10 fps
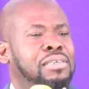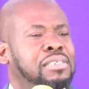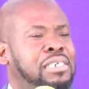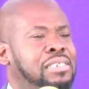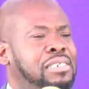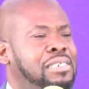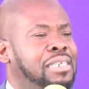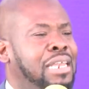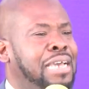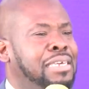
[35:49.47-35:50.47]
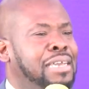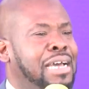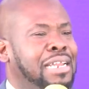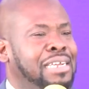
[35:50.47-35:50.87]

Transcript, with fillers: Just like that.